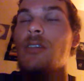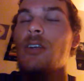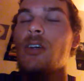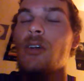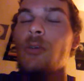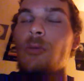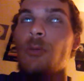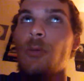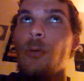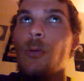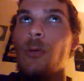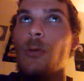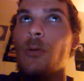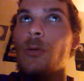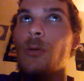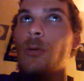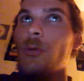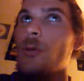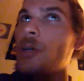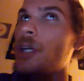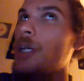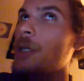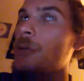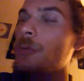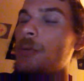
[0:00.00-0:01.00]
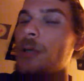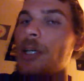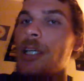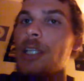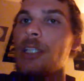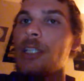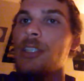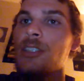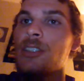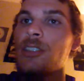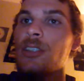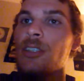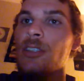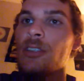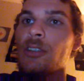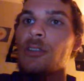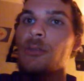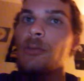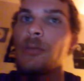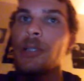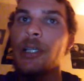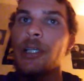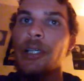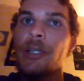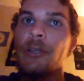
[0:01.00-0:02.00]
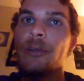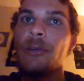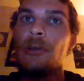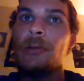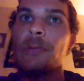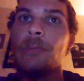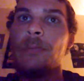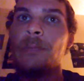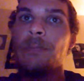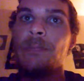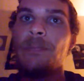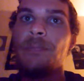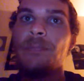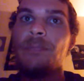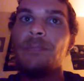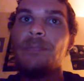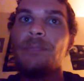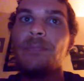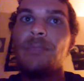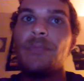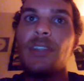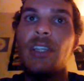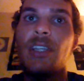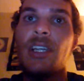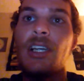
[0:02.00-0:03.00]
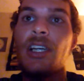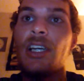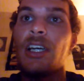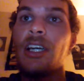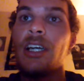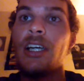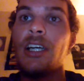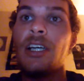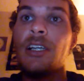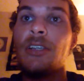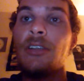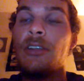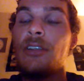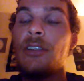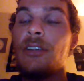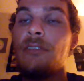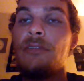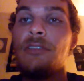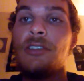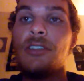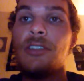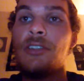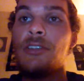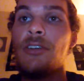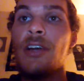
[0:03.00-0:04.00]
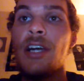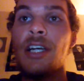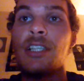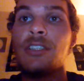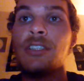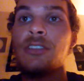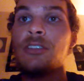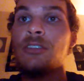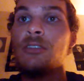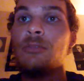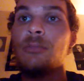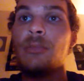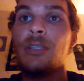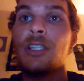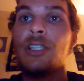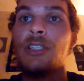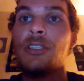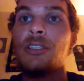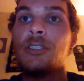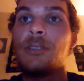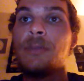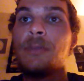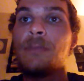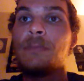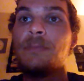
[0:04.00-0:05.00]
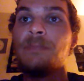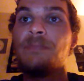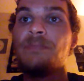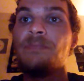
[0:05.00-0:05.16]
a great way to start the record. I love the track so much.